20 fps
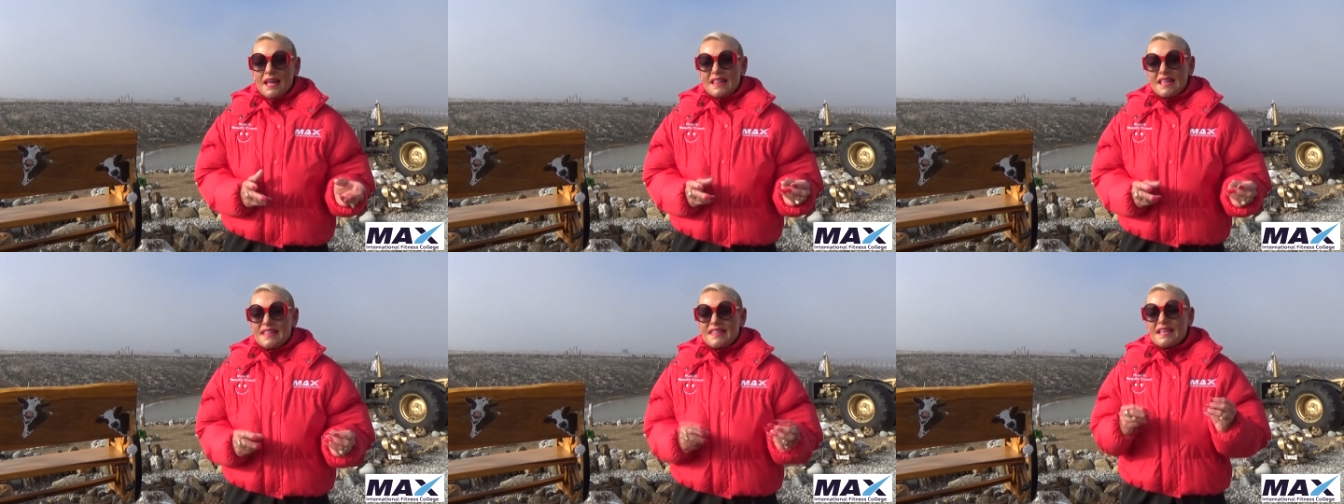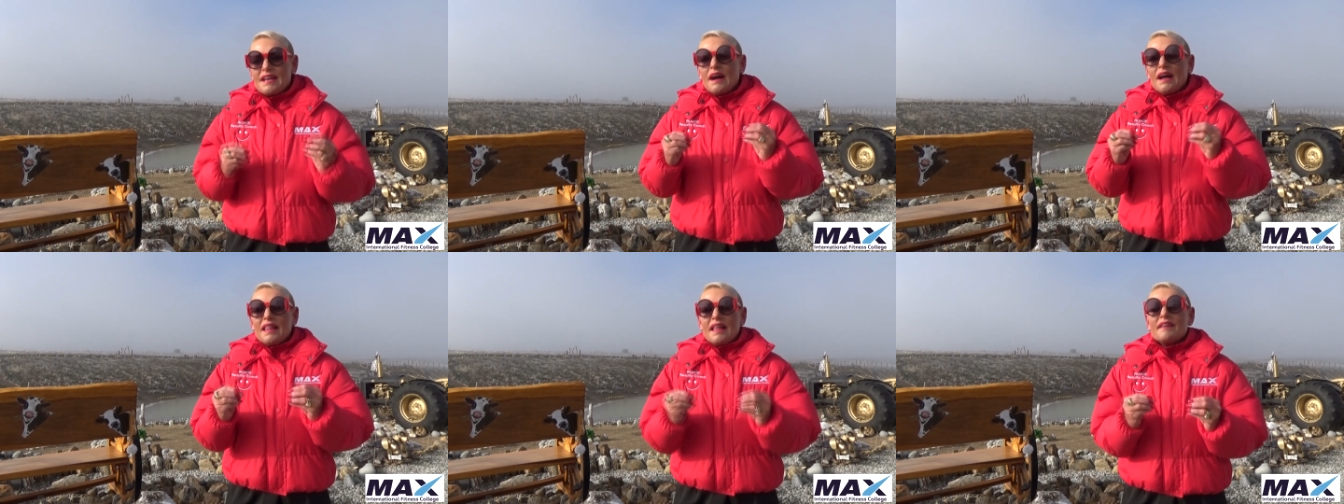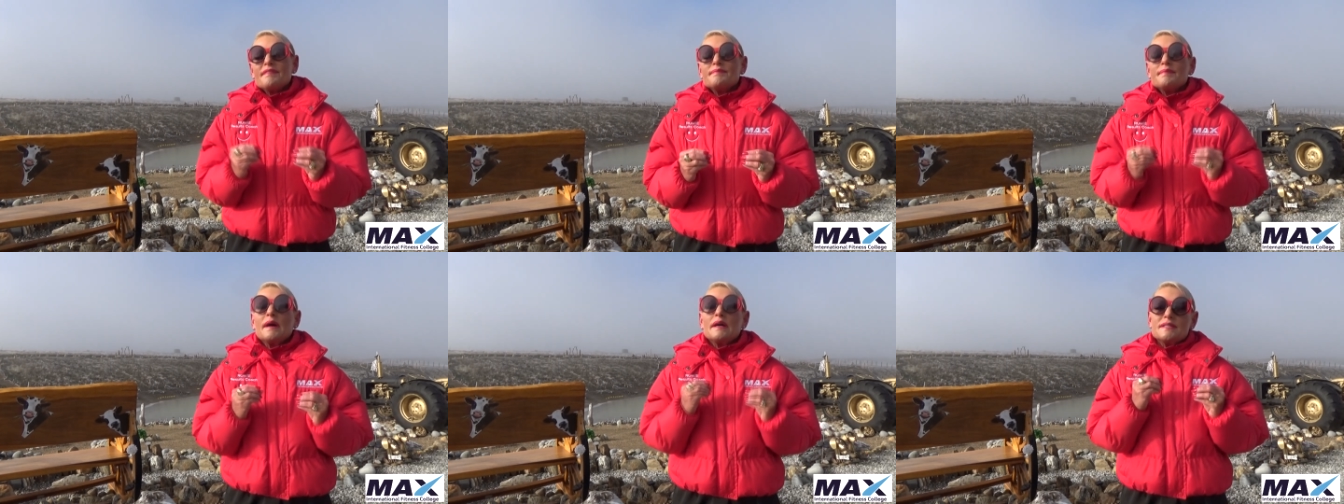The thing I
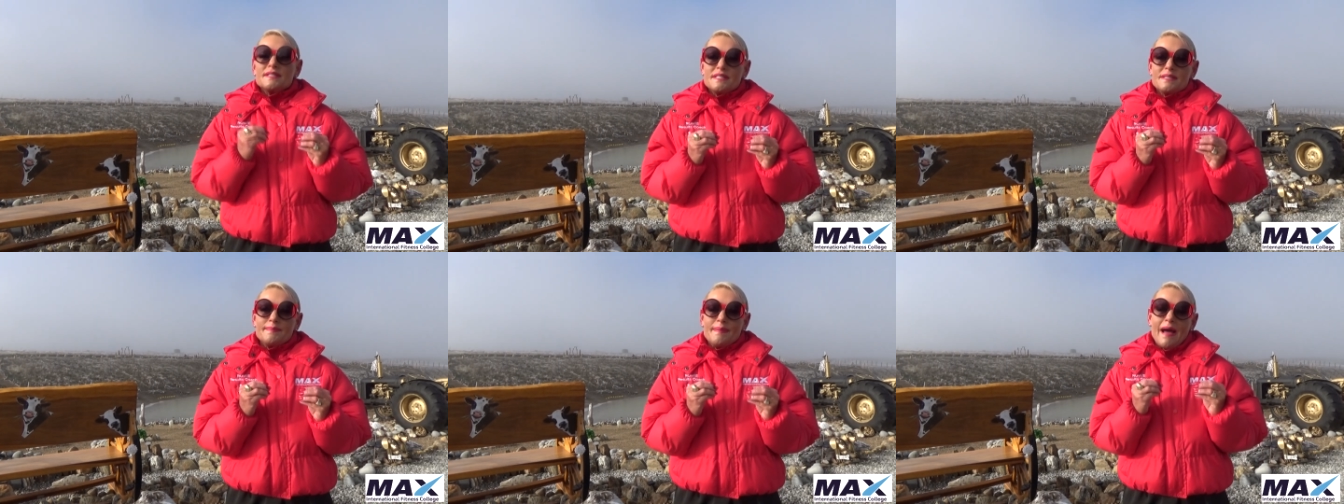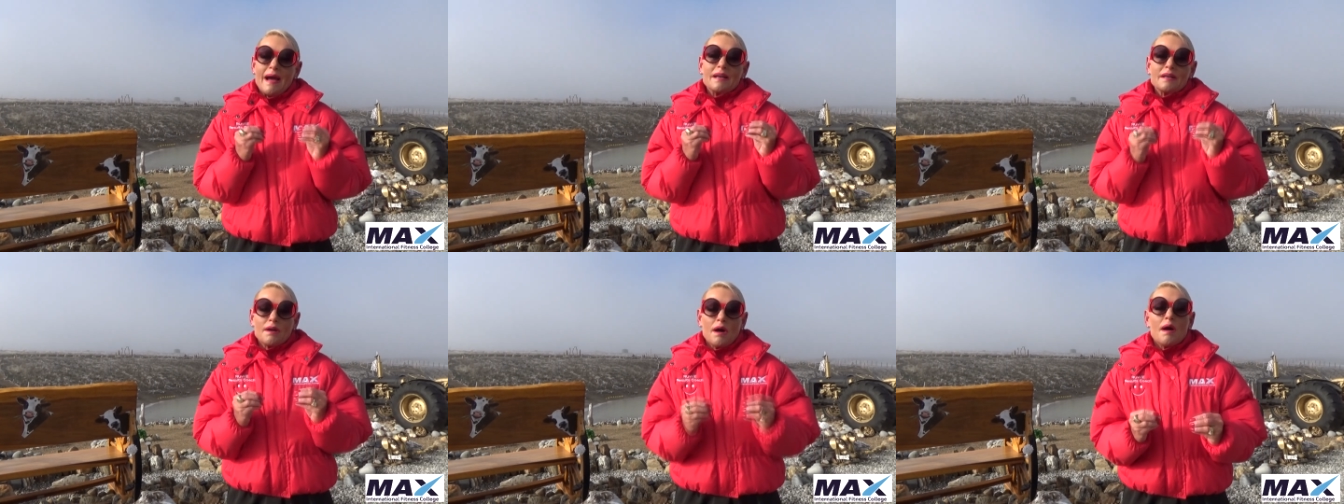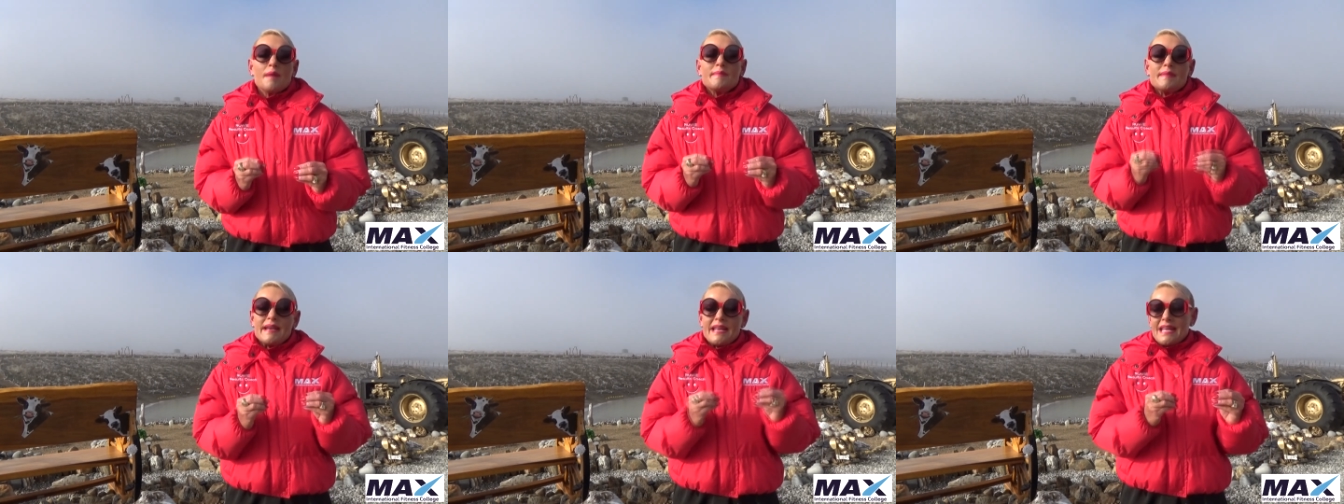love most about
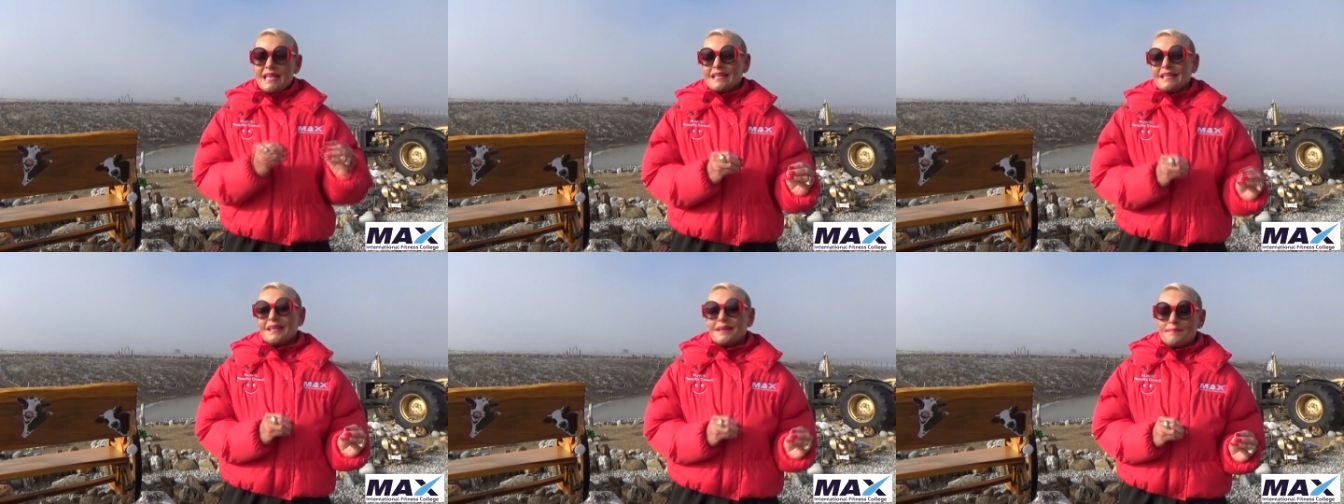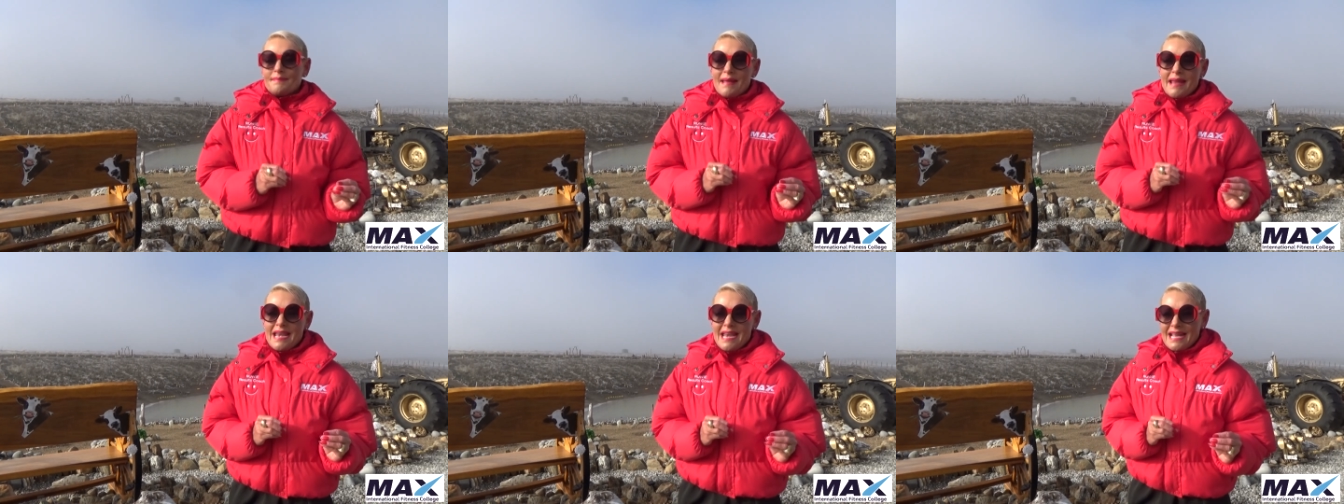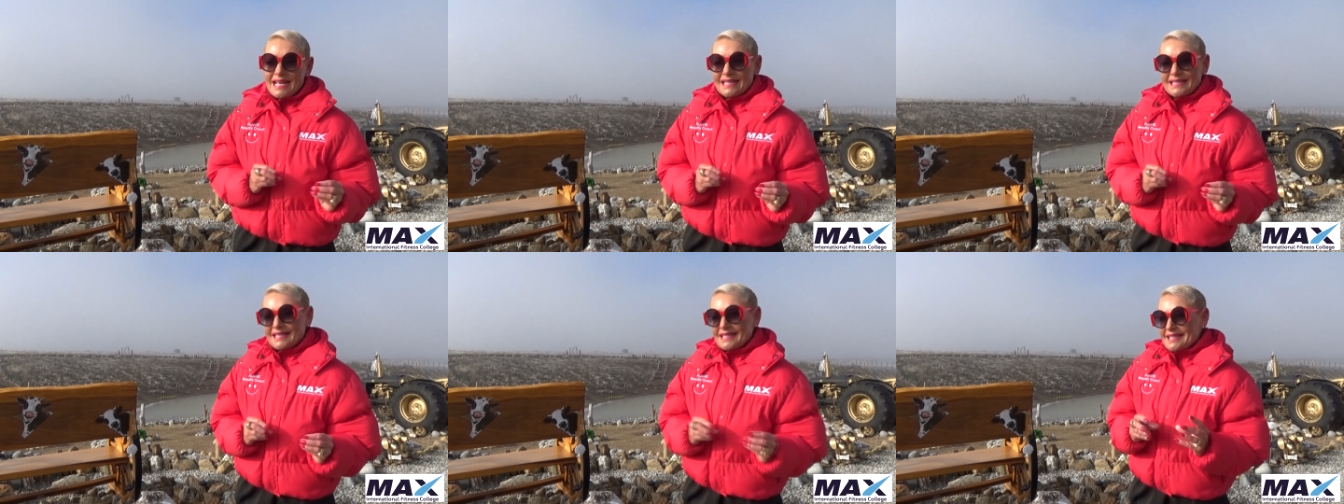comedy and
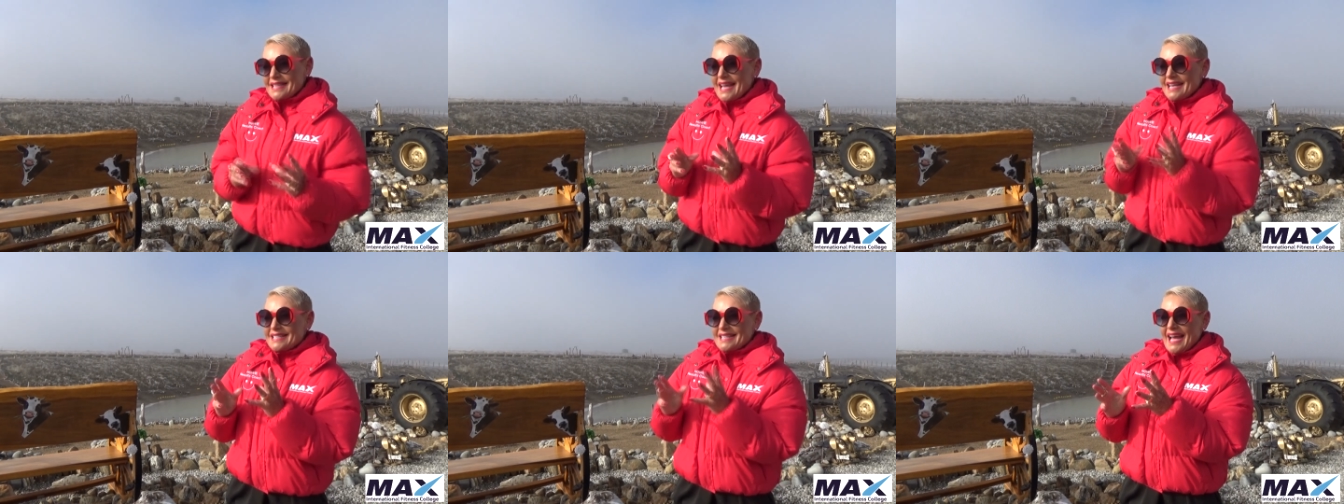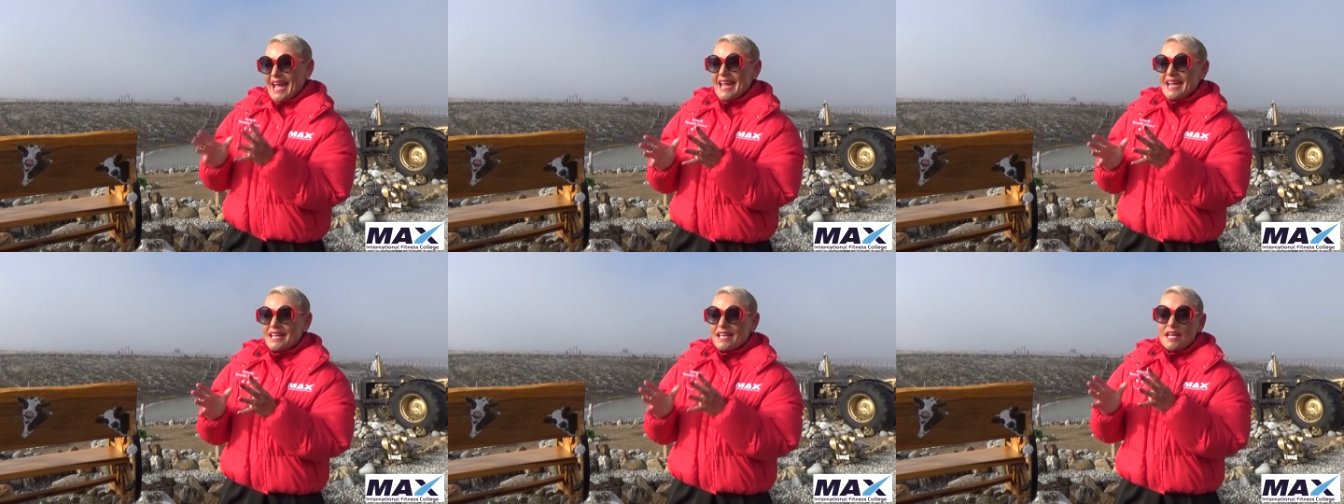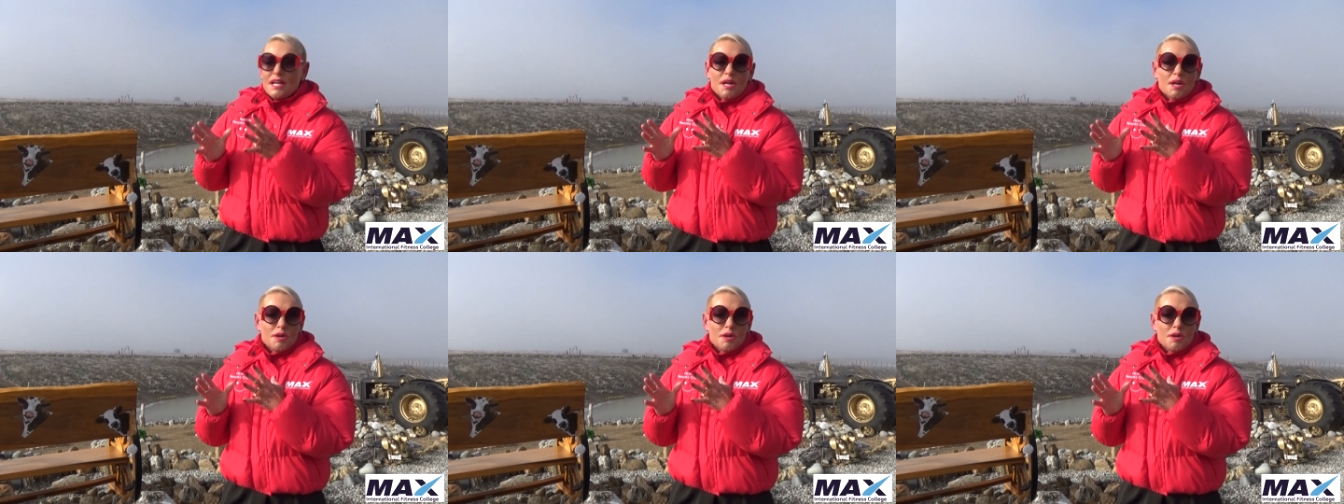comedians is they take